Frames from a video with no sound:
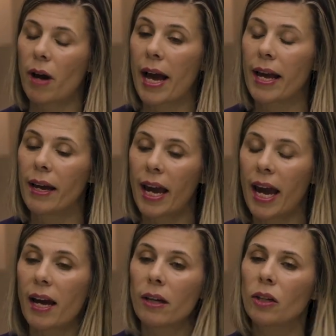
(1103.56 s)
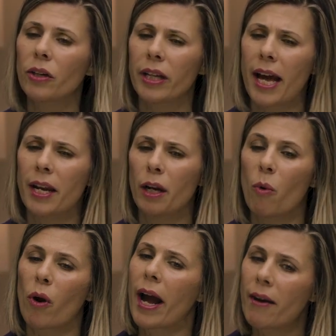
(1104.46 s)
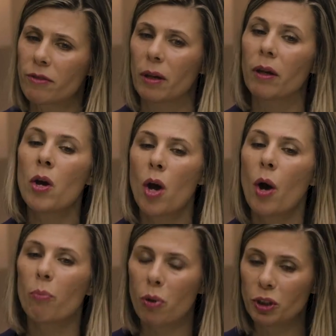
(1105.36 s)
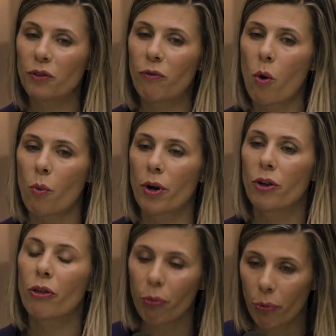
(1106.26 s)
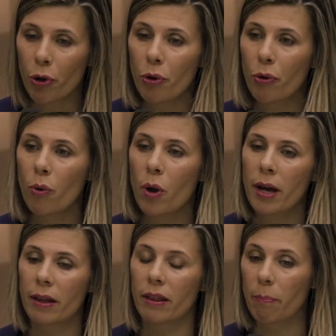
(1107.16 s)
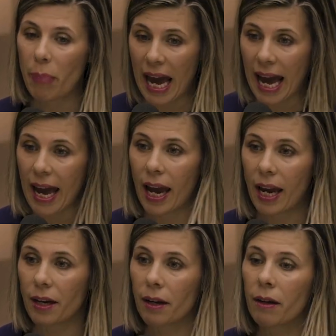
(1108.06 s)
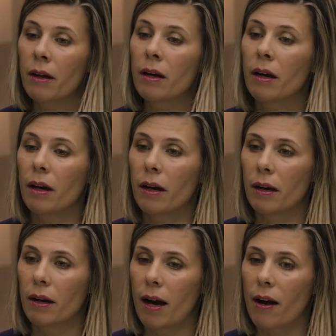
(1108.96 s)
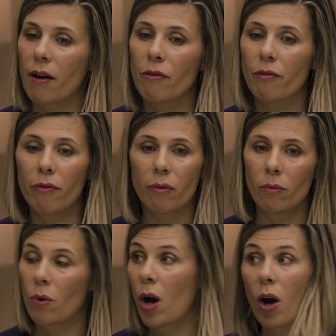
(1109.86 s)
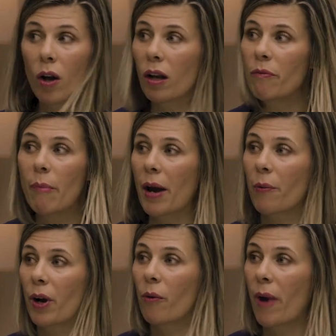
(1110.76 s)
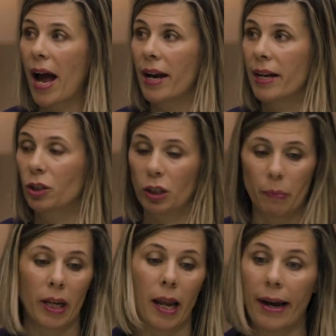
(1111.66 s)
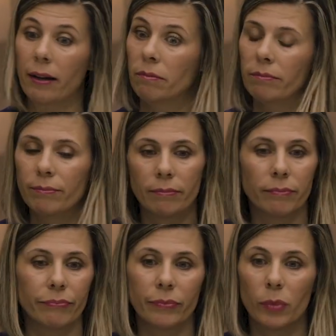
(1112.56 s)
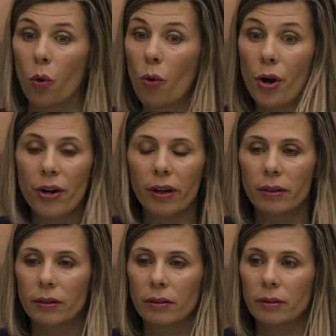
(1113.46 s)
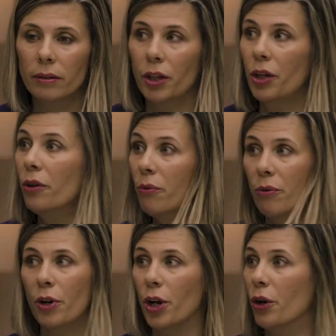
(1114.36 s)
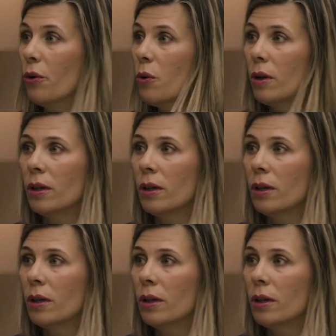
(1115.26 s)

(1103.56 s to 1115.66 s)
I can't look at that anymore. I have to push forward through the pain of all of my regret and just be like, Lord, you knew.